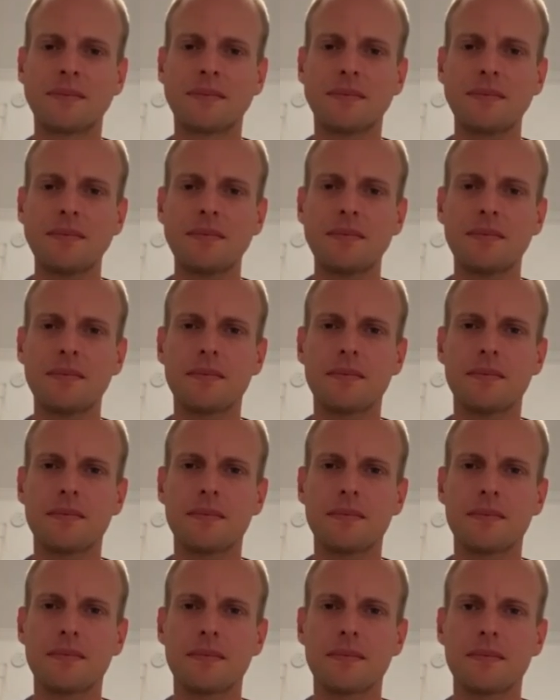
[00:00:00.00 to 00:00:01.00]

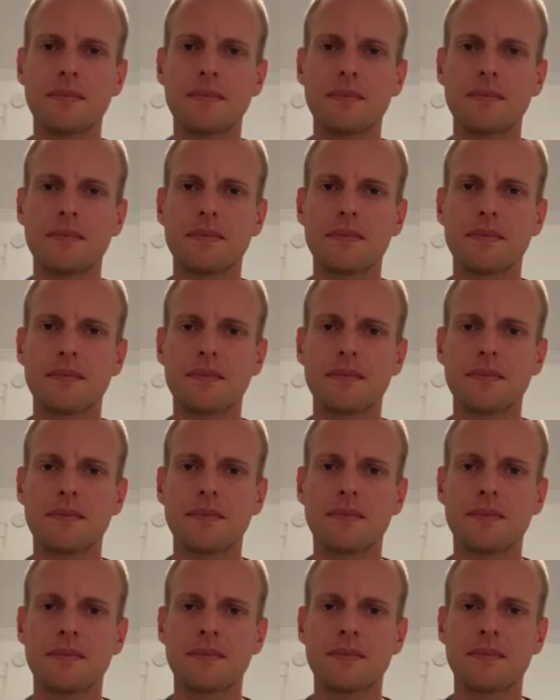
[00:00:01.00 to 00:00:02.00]

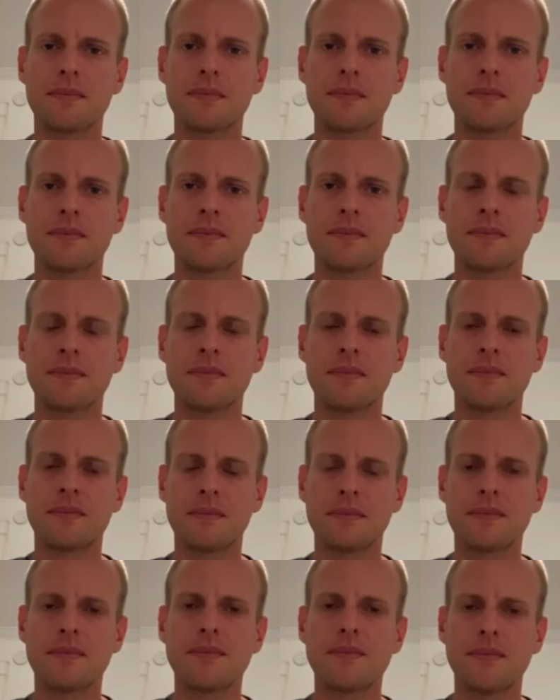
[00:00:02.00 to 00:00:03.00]

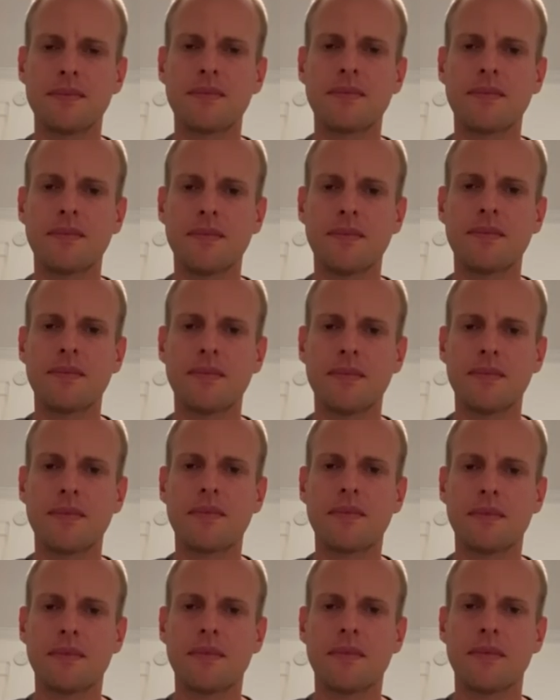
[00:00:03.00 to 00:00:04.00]

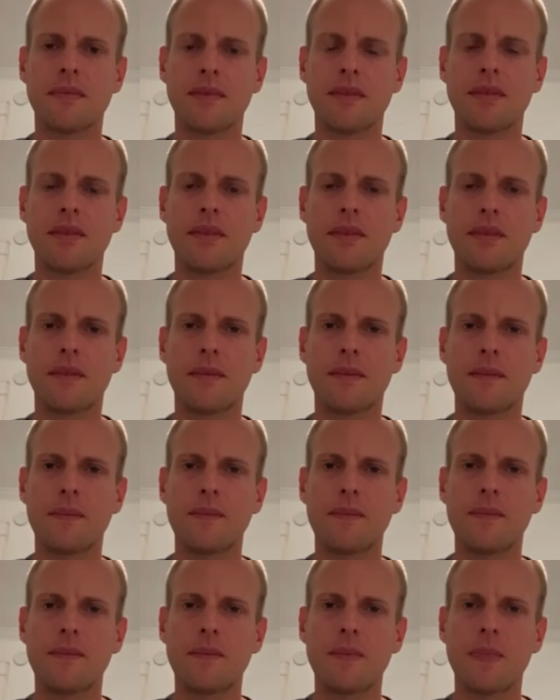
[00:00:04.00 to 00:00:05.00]

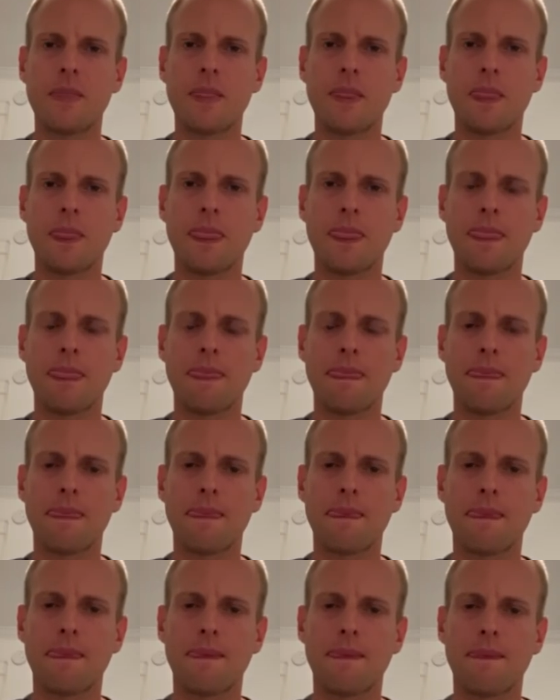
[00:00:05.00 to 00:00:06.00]

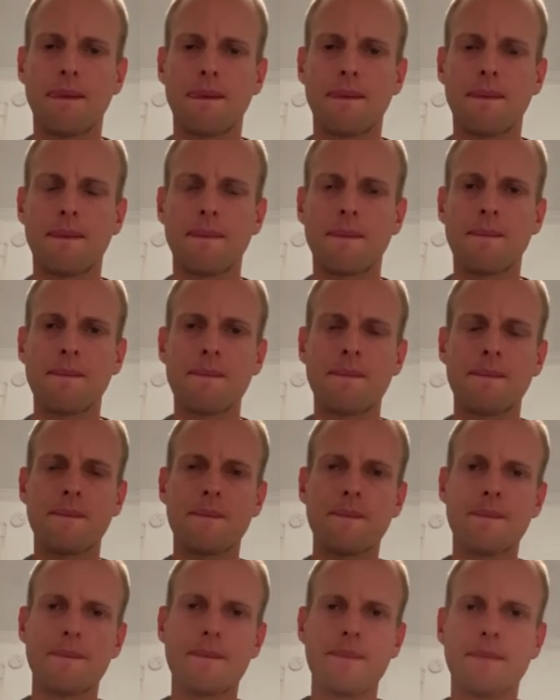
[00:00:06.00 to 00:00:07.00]

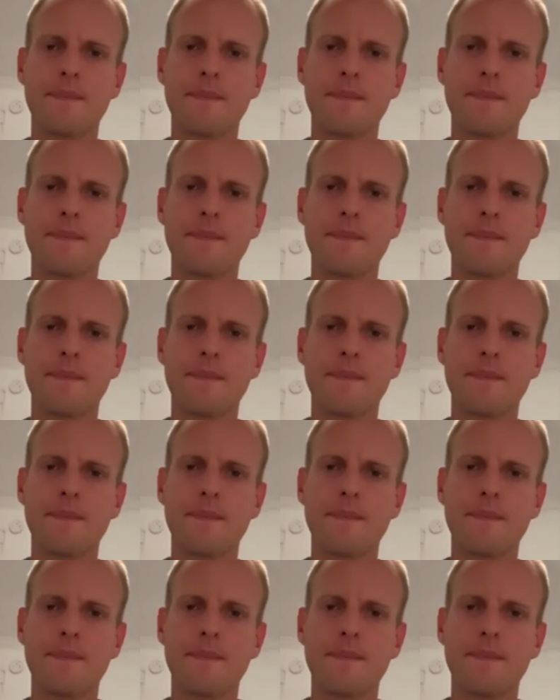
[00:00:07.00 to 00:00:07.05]
(not speaking)